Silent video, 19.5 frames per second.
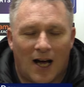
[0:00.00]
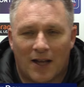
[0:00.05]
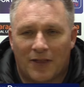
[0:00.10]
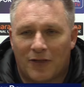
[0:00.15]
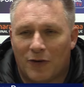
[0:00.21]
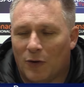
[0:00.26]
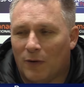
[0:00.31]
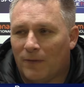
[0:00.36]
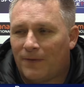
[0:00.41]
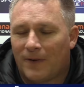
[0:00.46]

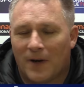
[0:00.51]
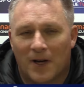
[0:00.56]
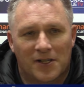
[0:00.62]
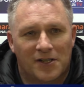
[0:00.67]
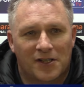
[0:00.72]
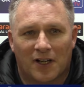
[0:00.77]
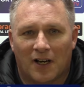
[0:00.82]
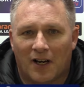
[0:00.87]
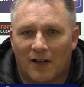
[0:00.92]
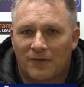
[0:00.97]
thought
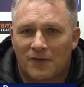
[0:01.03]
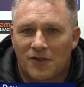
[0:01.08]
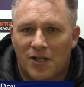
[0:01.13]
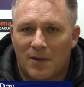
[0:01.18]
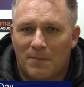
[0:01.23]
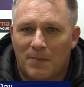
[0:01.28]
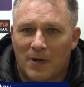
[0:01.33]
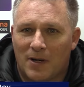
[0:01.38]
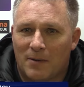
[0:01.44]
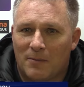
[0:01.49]
first half
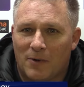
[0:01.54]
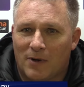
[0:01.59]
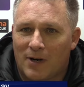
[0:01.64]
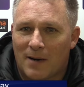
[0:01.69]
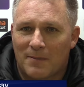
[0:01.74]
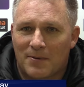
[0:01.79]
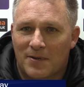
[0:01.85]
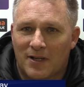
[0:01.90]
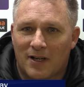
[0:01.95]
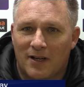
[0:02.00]
Chippenham were
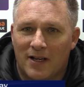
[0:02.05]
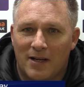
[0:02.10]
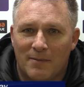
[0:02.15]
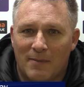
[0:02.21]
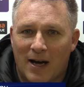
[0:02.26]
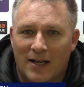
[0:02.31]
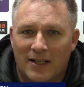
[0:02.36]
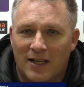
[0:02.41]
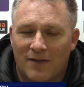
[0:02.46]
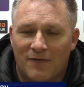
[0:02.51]
absolutely
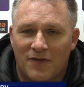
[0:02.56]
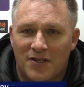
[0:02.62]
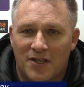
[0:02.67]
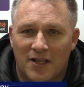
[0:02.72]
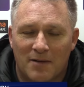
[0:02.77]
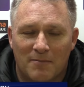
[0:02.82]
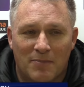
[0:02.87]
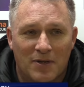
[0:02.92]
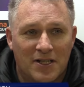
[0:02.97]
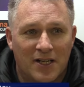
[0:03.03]

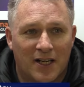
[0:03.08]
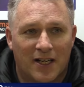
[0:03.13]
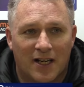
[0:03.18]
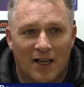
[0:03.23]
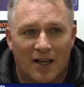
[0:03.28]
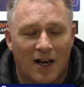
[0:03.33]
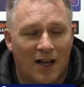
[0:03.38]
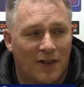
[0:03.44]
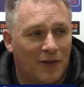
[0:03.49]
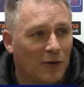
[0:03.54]
magnificent. In
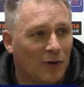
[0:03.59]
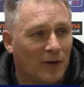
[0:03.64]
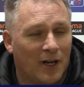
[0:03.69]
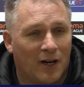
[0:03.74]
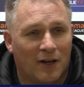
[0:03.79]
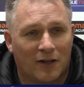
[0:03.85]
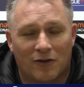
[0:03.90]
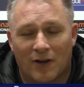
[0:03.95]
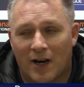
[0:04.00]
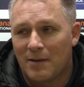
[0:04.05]
particular, I thought
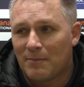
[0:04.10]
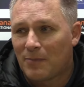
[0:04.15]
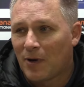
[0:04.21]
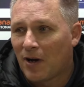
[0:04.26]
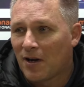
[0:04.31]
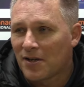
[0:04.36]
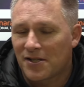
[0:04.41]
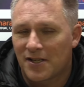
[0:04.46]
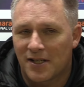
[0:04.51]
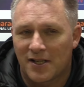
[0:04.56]
they're a great
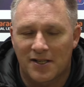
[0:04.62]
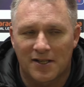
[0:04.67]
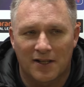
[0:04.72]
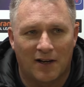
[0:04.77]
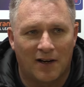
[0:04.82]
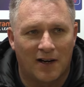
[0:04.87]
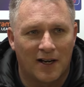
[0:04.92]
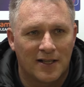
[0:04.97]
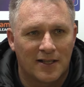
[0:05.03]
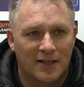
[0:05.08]
passing
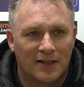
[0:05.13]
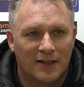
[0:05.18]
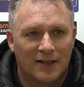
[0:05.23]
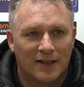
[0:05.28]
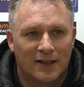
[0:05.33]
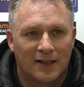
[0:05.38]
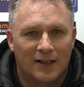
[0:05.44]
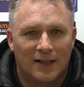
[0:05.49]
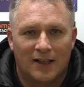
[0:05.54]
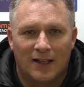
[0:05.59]
side.
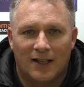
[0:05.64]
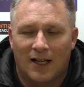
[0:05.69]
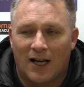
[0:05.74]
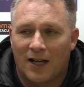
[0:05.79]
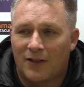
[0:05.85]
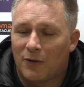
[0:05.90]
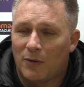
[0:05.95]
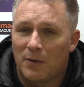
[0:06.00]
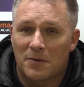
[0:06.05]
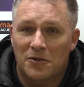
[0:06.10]

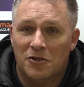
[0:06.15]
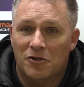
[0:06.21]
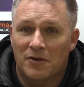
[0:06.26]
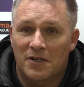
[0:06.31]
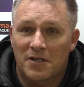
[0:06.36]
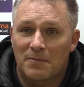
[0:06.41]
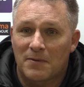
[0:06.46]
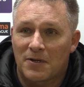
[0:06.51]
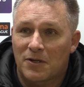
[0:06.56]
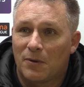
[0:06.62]
I thought it was
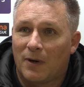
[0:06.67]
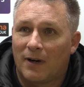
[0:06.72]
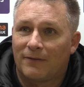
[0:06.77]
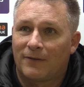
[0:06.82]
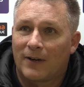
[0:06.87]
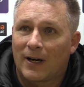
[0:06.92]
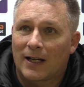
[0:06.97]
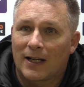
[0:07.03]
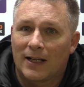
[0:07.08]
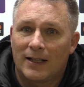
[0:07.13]
Christmas, quite
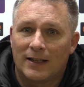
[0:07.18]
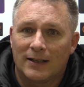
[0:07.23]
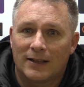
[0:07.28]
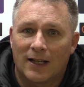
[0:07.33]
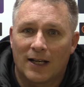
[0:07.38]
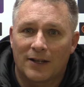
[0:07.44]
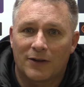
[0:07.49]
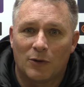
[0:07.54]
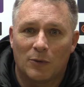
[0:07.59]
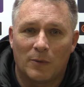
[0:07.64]
frankly.
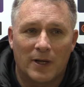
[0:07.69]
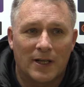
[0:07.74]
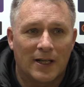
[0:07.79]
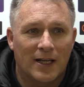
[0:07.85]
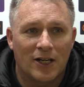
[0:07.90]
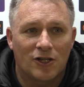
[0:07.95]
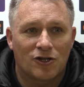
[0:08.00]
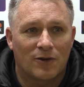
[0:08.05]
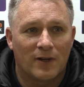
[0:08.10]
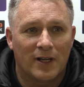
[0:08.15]
I thought we'd
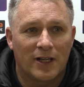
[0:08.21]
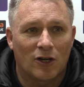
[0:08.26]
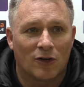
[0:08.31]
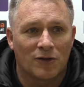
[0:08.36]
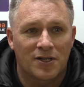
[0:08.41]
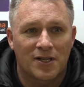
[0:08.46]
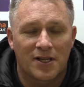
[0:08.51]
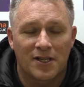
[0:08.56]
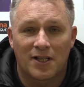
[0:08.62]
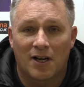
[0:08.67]
literally
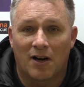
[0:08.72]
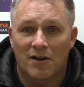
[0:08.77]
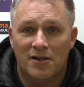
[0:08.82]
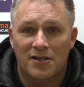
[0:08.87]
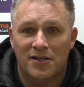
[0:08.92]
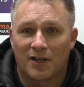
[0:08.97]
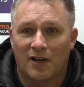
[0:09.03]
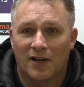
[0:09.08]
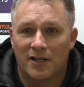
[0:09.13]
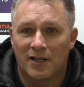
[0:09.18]
gone to the dark
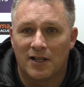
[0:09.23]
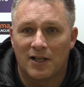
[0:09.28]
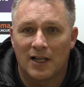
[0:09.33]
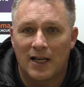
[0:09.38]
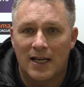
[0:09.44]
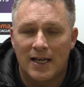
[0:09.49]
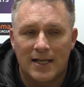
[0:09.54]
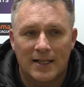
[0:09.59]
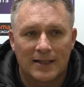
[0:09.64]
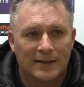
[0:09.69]
side
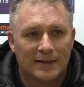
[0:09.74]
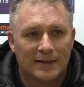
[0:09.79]
early.